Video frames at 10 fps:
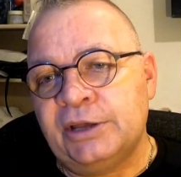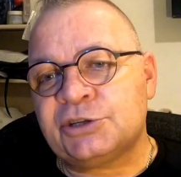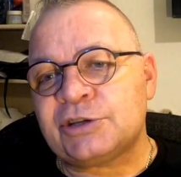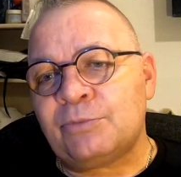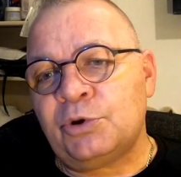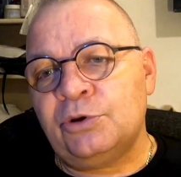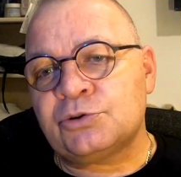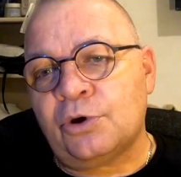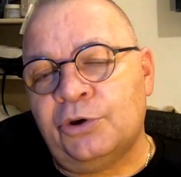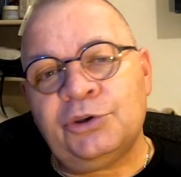someone
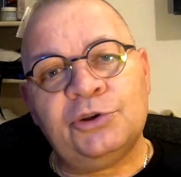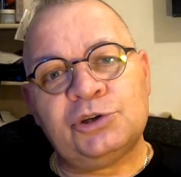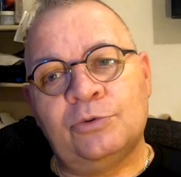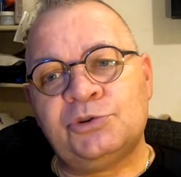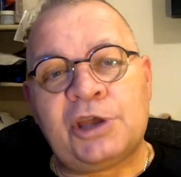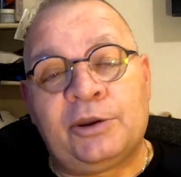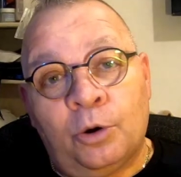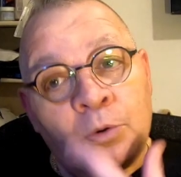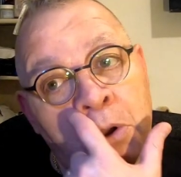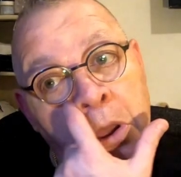who's got a YouTube
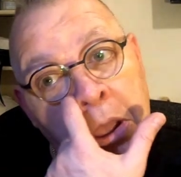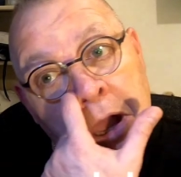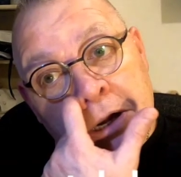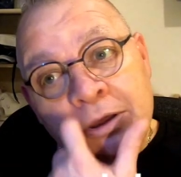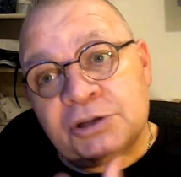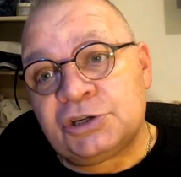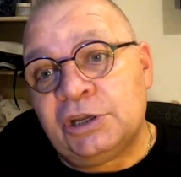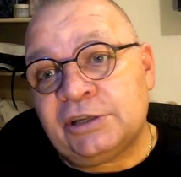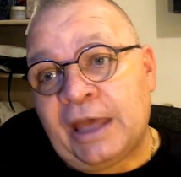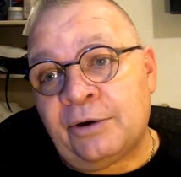channel, and they're
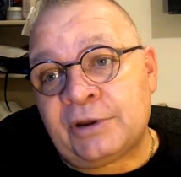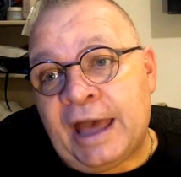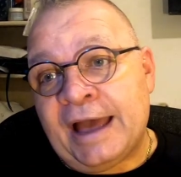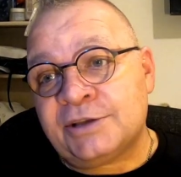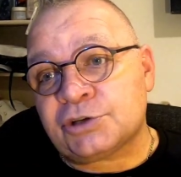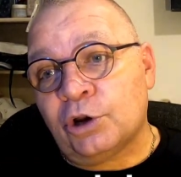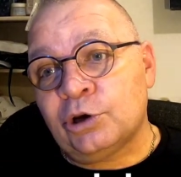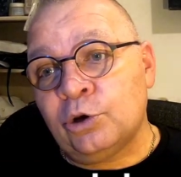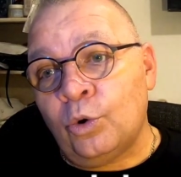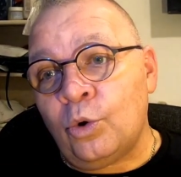actually down as
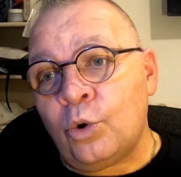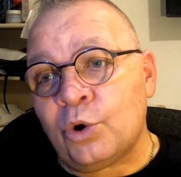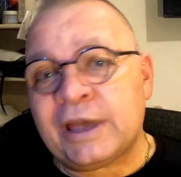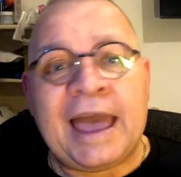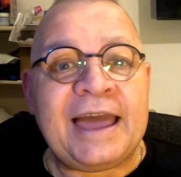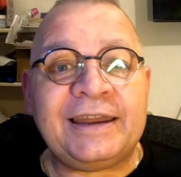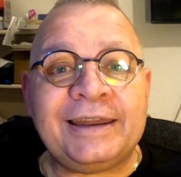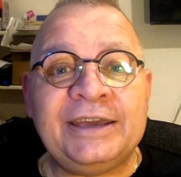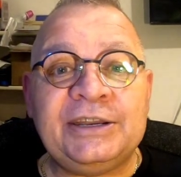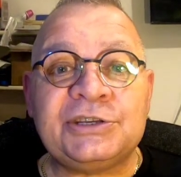Law Cat
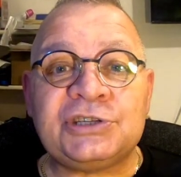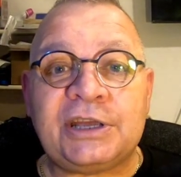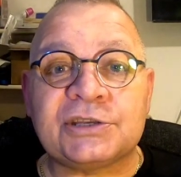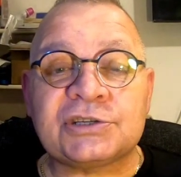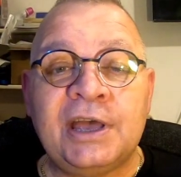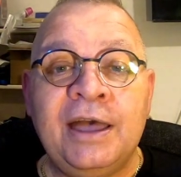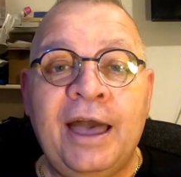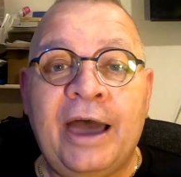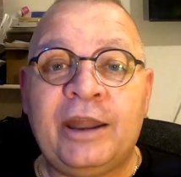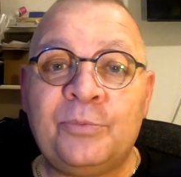Lady 6,
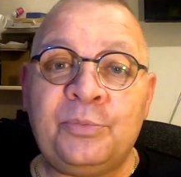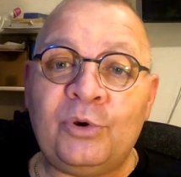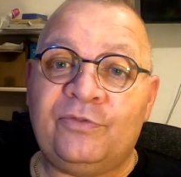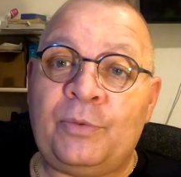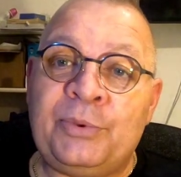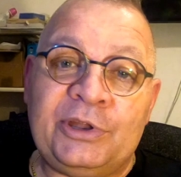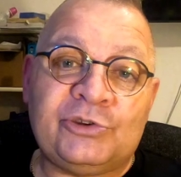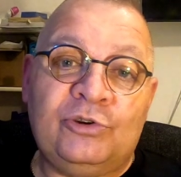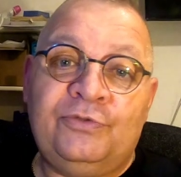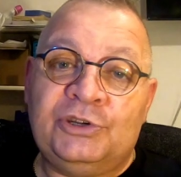and I'll put the
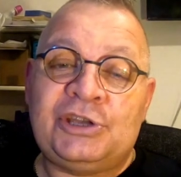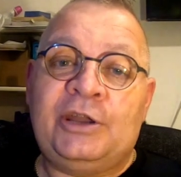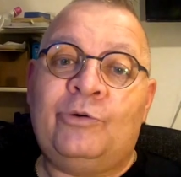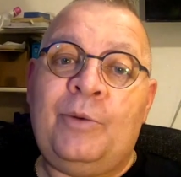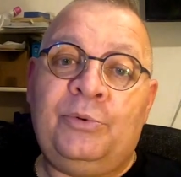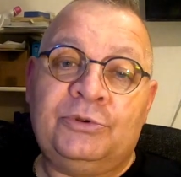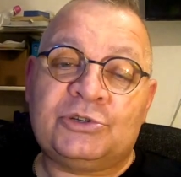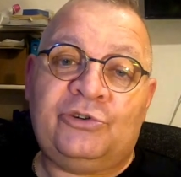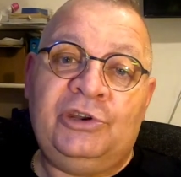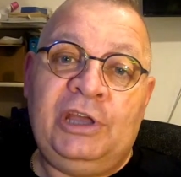picture of the channel up on the
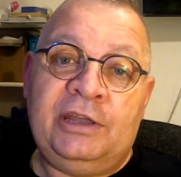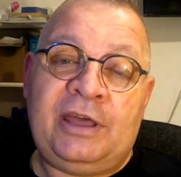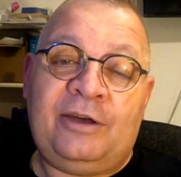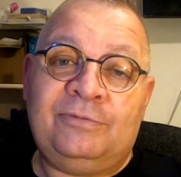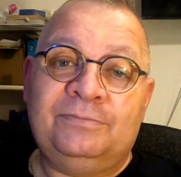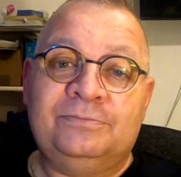screen here now.